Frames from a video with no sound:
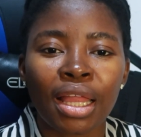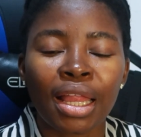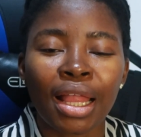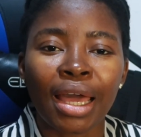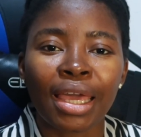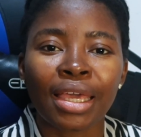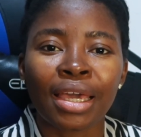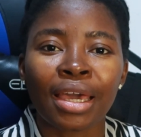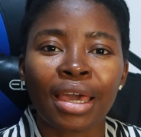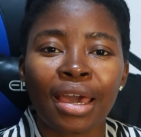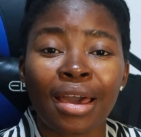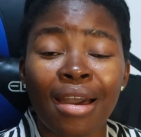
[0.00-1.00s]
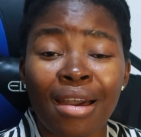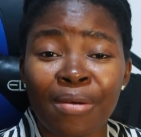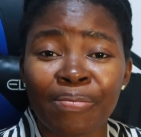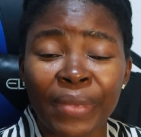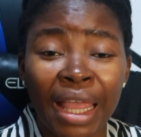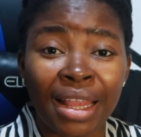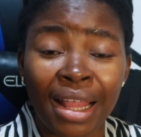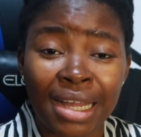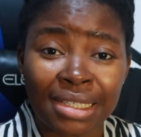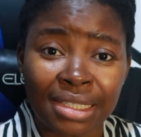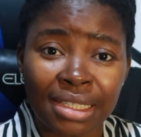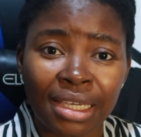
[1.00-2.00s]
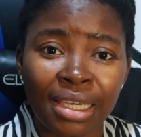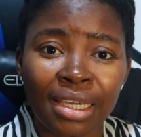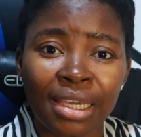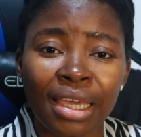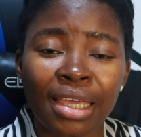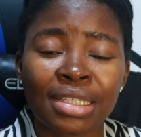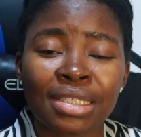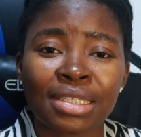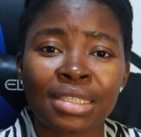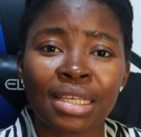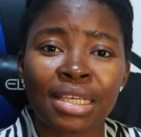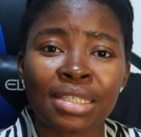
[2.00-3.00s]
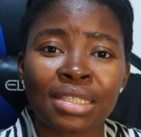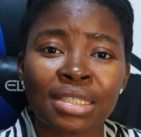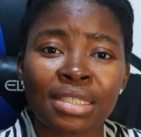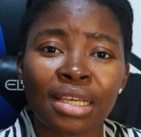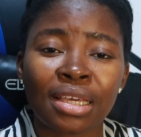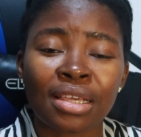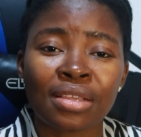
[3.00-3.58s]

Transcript: like um, elastic it's is